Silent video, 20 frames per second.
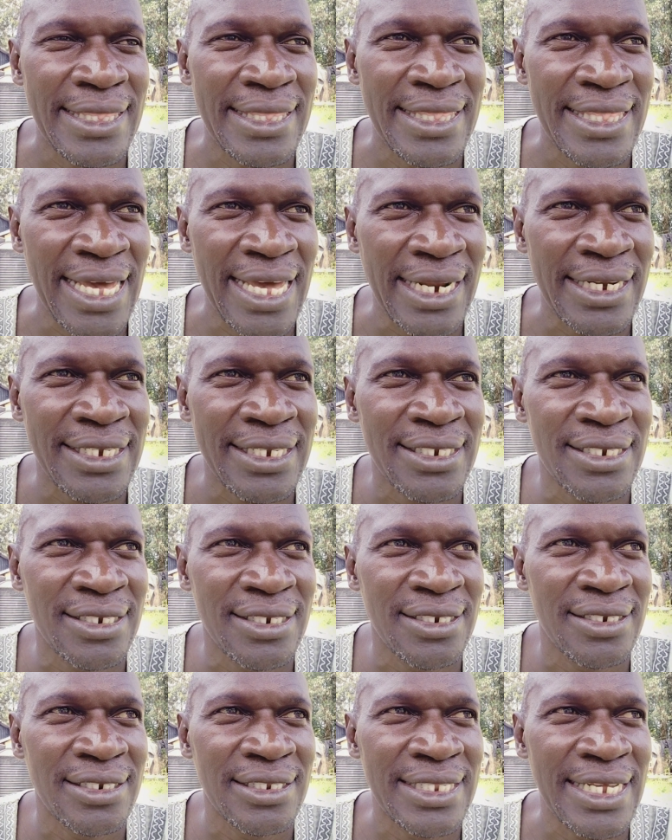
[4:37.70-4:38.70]
that
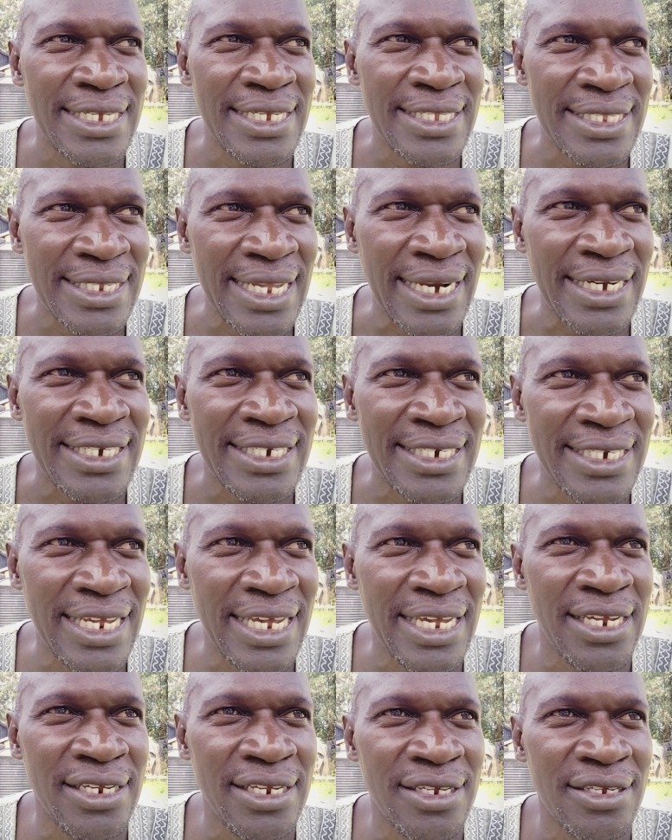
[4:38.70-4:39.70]
the start
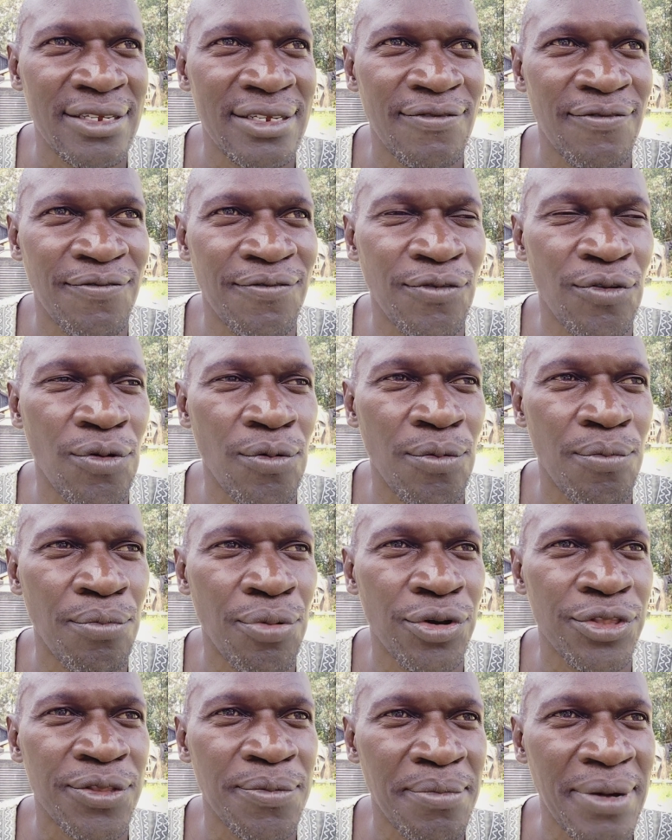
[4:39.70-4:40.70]
day for
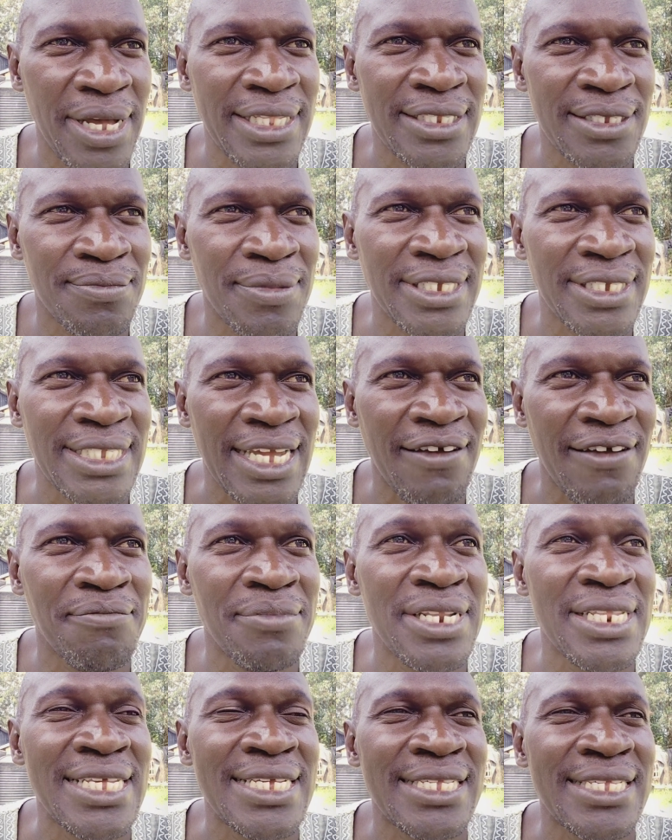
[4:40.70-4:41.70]
both months must have
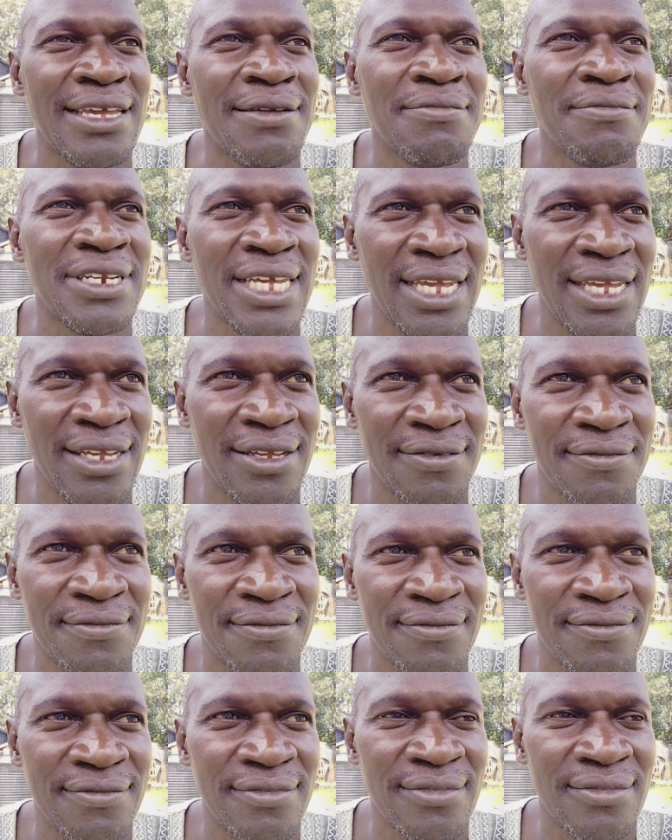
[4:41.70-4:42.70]
been the same day.
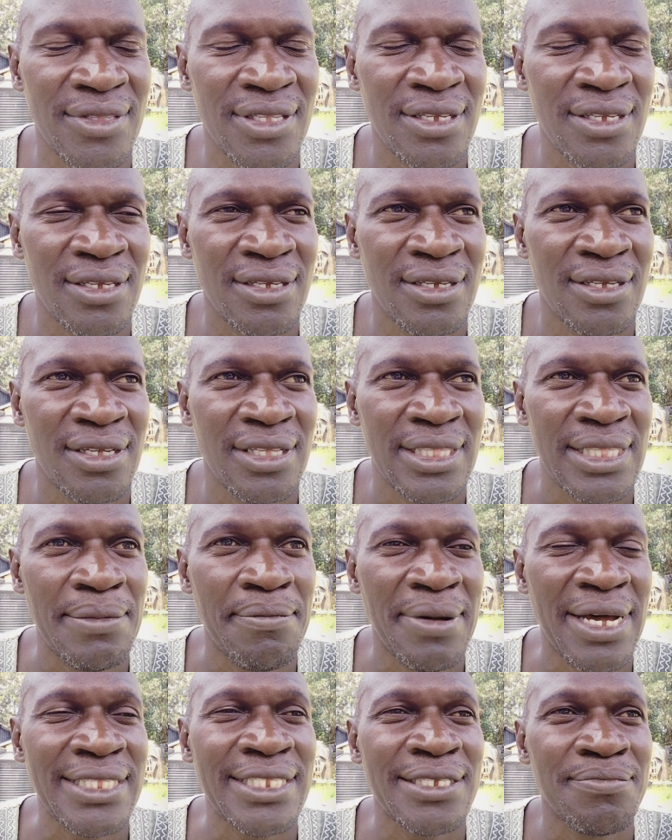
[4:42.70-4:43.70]
The
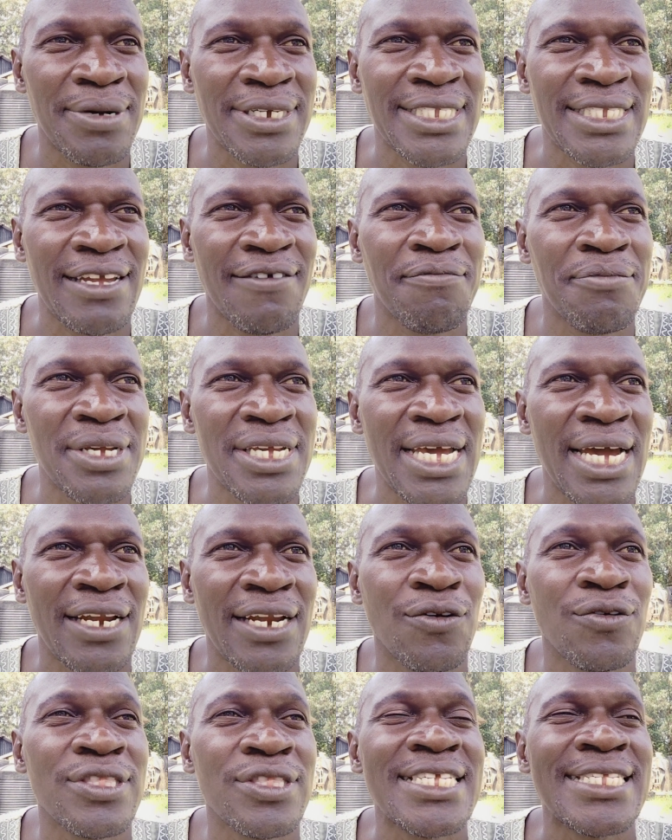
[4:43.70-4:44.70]
month must have begun
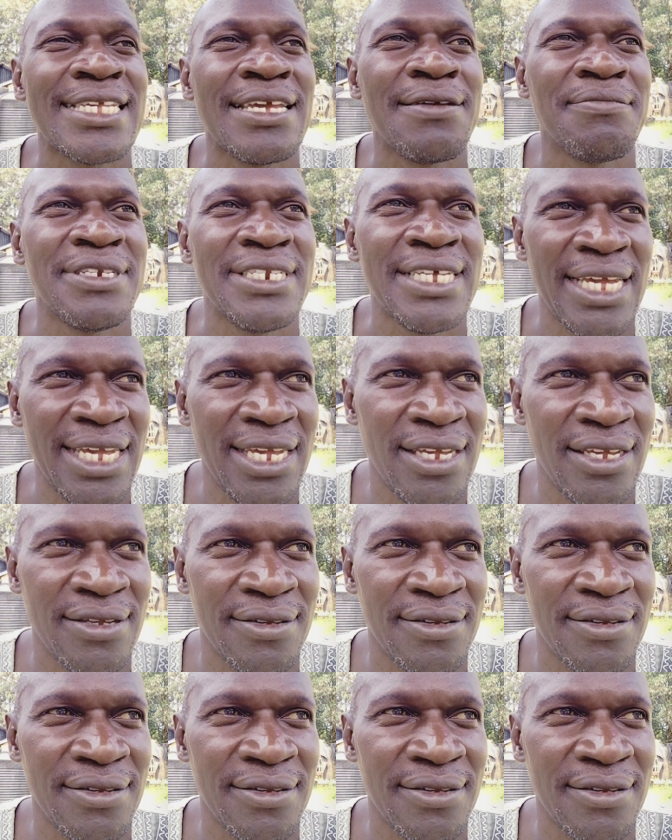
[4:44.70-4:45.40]
on the same day.